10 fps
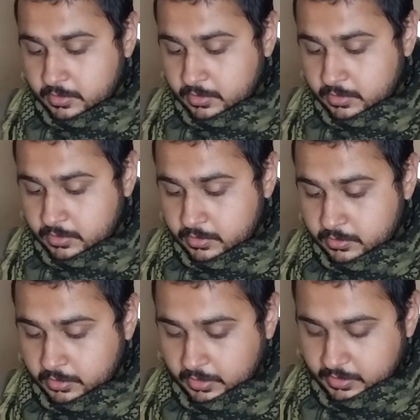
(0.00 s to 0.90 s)
And
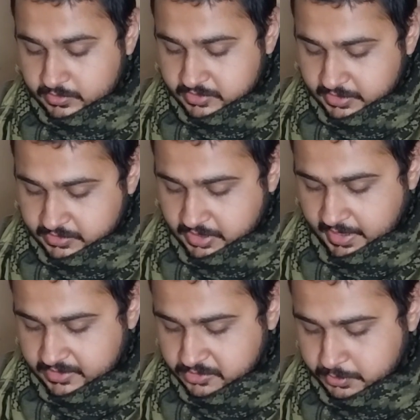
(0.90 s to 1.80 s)
okay, it says
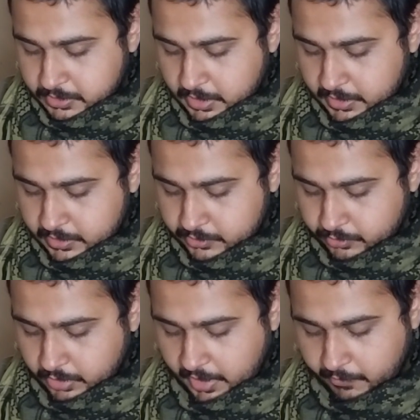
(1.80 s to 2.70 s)
high speed, high
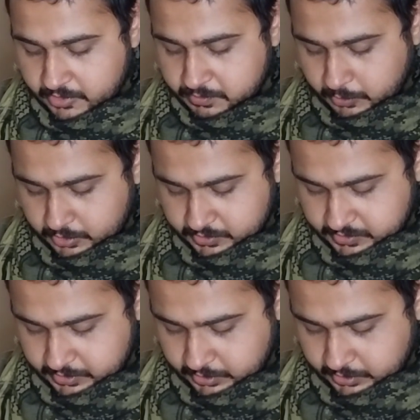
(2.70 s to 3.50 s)
control, high response,